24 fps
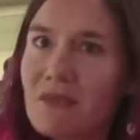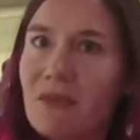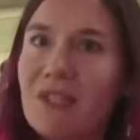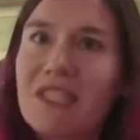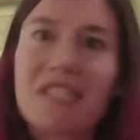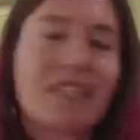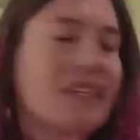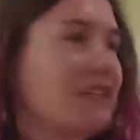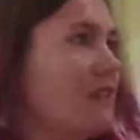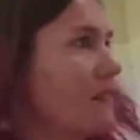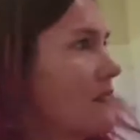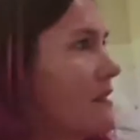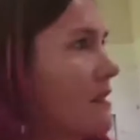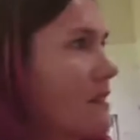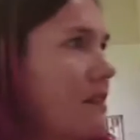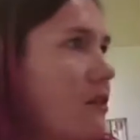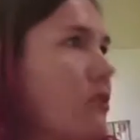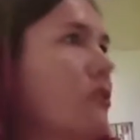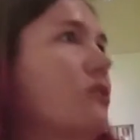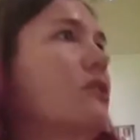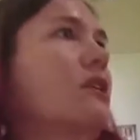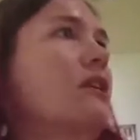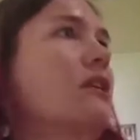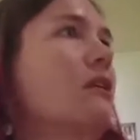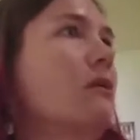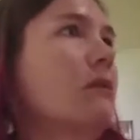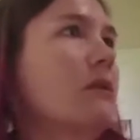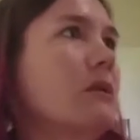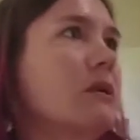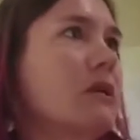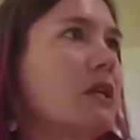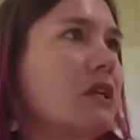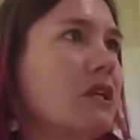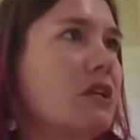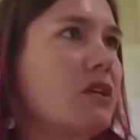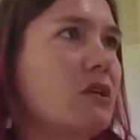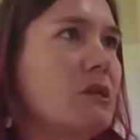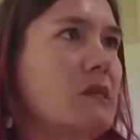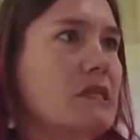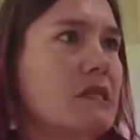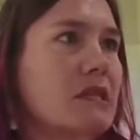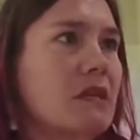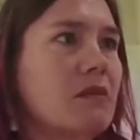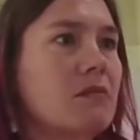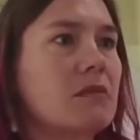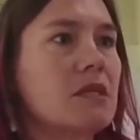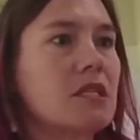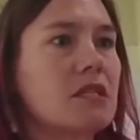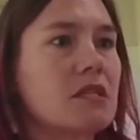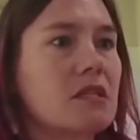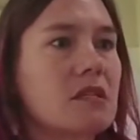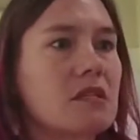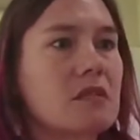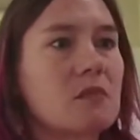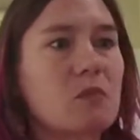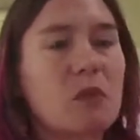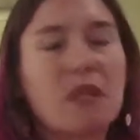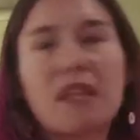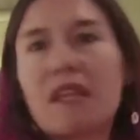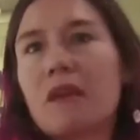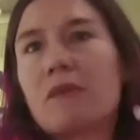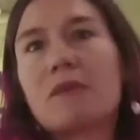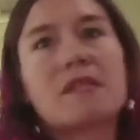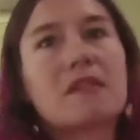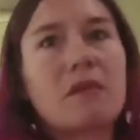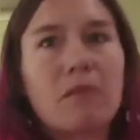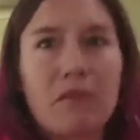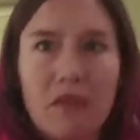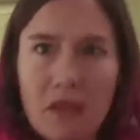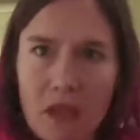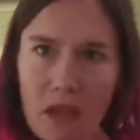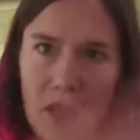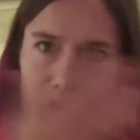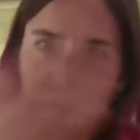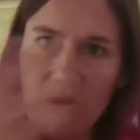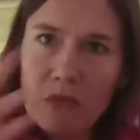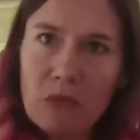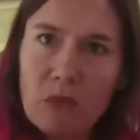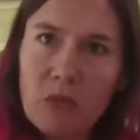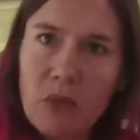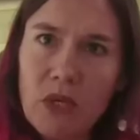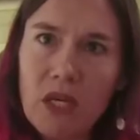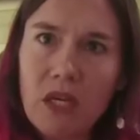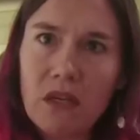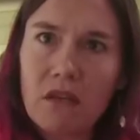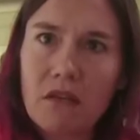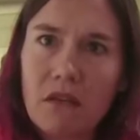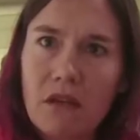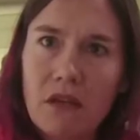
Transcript: We didn't necessarily know we were going to use images, but that was something I could bring